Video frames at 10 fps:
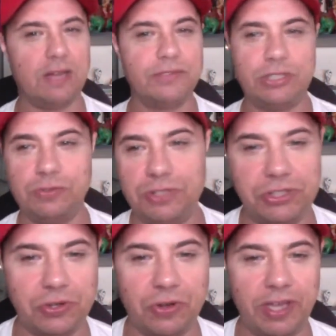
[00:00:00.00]
to
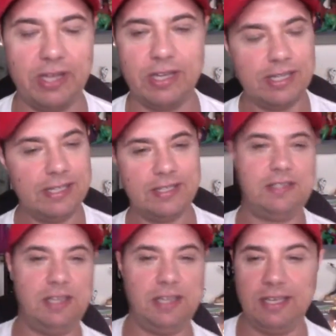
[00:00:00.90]
enjoy
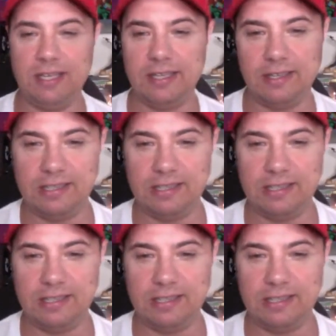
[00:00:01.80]
seeing,